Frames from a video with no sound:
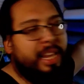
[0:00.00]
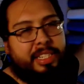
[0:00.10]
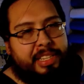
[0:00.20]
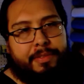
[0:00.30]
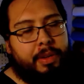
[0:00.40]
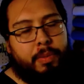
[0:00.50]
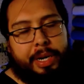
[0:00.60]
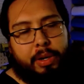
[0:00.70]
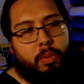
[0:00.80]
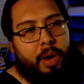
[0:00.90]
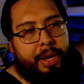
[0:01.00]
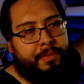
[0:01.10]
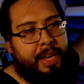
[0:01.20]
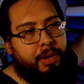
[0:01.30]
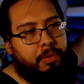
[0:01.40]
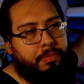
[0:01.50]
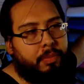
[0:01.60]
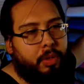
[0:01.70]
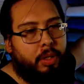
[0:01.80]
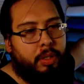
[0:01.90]
HTV, regular white vinyl.
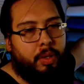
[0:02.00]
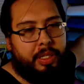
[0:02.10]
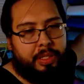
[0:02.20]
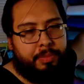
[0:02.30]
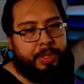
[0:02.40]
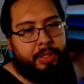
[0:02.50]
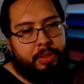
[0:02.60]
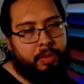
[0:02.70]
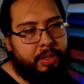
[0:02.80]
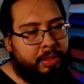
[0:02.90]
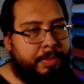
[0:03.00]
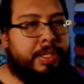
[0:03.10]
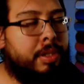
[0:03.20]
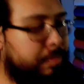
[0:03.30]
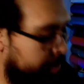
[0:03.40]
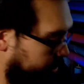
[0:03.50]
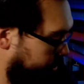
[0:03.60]
Don't listen to me. Don't listen to my terms.